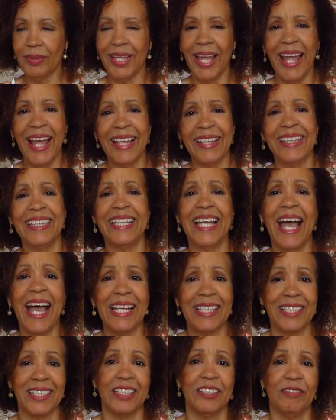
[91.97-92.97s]
And
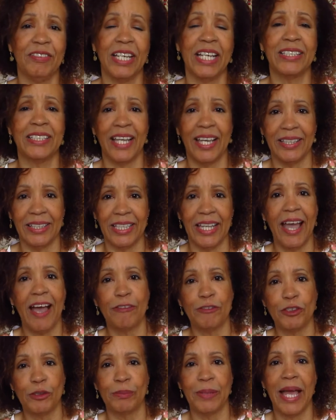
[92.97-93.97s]
that event and the
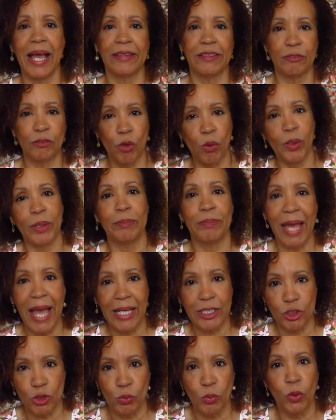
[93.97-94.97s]
aftermath of going
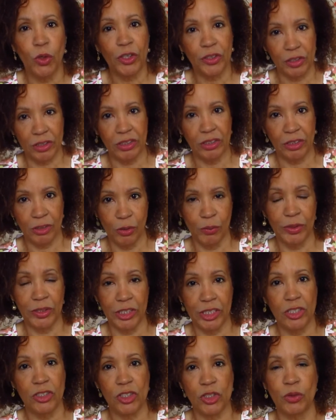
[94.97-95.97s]
back to work, you know, in
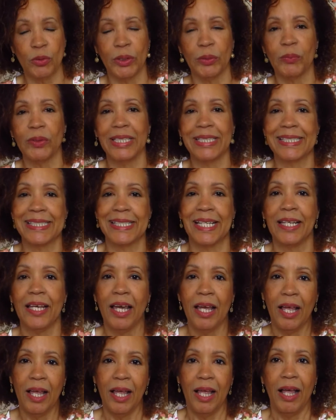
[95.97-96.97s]
the ensuing weeks,
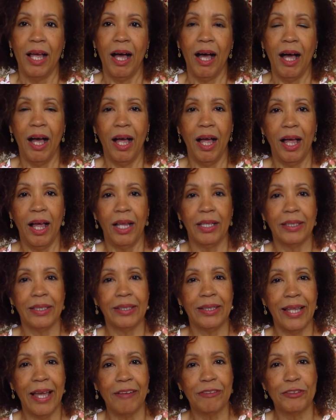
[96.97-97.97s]
uh,
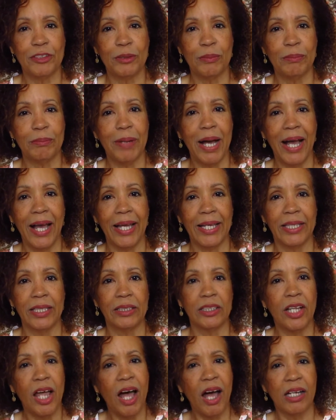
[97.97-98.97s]
left my
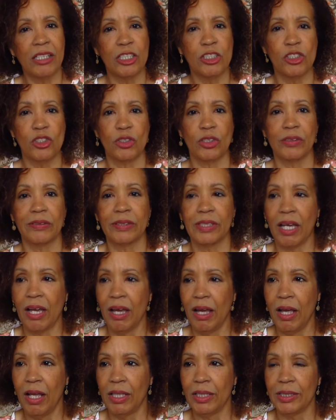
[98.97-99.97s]
lungs
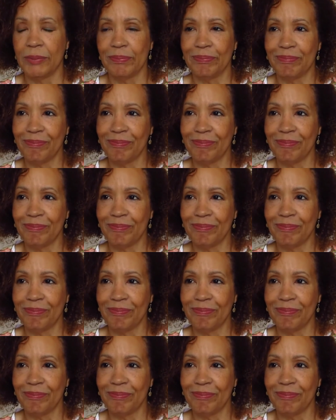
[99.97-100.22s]
uh,